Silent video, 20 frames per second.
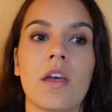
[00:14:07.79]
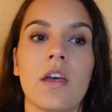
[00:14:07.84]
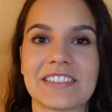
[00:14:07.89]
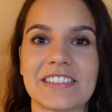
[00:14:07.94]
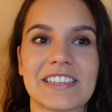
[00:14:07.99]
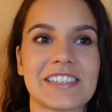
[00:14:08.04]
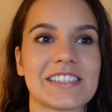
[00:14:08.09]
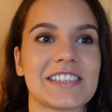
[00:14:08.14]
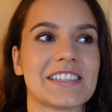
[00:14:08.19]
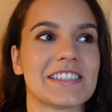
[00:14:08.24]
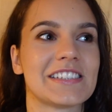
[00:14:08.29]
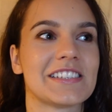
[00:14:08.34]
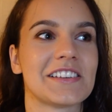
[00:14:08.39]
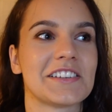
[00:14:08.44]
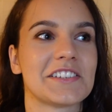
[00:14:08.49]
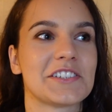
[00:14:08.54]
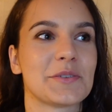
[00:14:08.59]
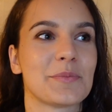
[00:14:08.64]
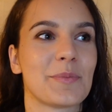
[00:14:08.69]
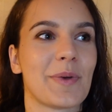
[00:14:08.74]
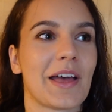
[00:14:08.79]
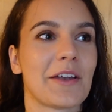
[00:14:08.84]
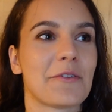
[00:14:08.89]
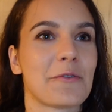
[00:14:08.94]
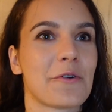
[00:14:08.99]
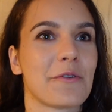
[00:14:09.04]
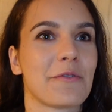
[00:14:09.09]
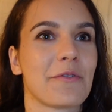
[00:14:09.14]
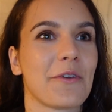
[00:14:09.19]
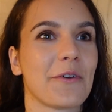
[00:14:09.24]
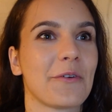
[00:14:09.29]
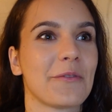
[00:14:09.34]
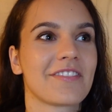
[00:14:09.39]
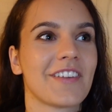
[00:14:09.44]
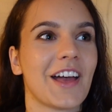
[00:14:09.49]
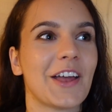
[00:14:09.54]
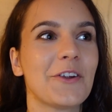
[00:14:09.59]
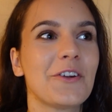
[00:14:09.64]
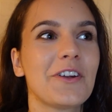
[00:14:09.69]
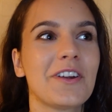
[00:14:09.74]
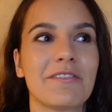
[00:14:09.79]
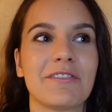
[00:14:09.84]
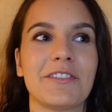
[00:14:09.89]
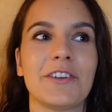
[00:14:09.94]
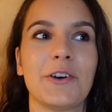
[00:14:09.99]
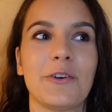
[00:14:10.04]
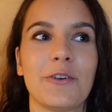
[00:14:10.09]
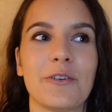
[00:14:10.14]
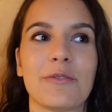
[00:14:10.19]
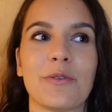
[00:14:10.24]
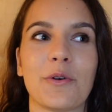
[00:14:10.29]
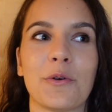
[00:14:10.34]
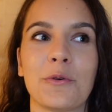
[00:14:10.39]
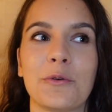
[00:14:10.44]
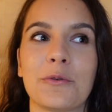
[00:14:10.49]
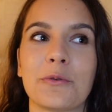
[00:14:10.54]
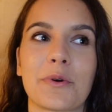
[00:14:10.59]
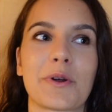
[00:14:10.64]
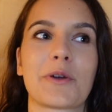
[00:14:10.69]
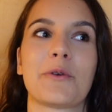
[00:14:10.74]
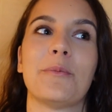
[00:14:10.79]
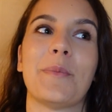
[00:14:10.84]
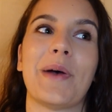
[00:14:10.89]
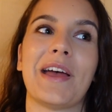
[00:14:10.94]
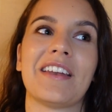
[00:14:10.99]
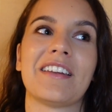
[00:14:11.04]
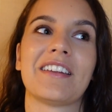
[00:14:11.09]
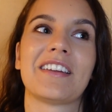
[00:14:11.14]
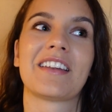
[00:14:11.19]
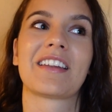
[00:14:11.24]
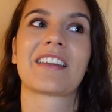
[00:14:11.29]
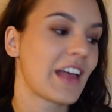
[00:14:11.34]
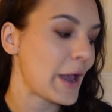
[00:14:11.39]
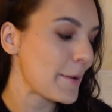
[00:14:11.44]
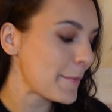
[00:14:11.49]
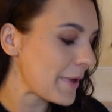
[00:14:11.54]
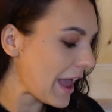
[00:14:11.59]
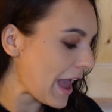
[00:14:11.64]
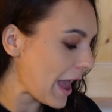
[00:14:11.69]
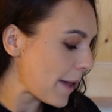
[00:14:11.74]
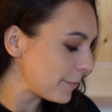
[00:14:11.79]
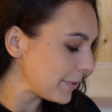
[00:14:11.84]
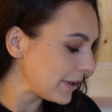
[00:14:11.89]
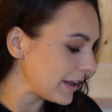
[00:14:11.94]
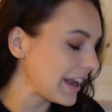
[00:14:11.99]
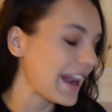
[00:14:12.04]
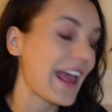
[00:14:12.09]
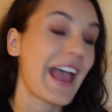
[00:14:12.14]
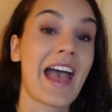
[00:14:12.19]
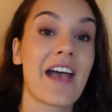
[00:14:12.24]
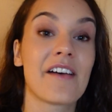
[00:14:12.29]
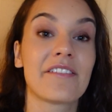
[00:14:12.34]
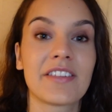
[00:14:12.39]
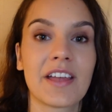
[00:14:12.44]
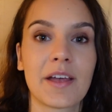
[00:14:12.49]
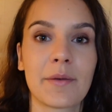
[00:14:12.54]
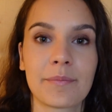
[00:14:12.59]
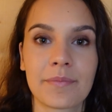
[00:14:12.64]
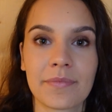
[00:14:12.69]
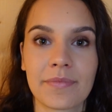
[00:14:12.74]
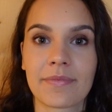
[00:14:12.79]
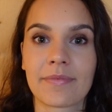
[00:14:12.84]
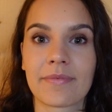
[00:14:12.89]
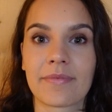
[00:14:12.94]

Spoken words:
This is such a bad review. I don't even know if I would recommend it. Am I happy that I have them?